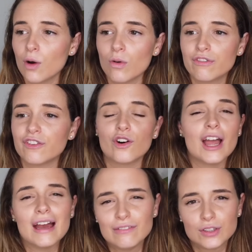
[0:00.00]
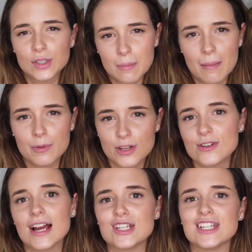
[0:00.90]
will forever remember the
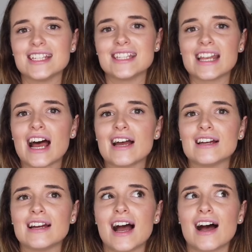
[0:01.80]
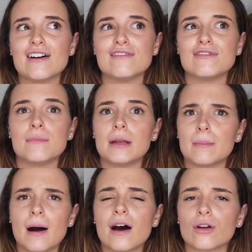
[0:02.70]
tragedies that I have been
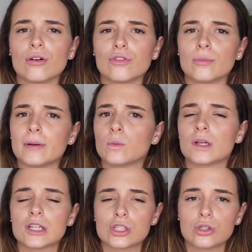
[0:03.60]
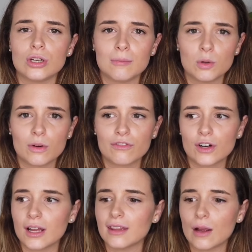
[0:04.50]
a part of or been witness to in
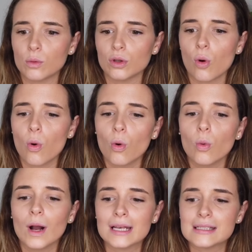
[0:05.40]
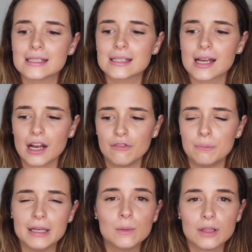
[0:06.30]
midwifery, and they will always kind of be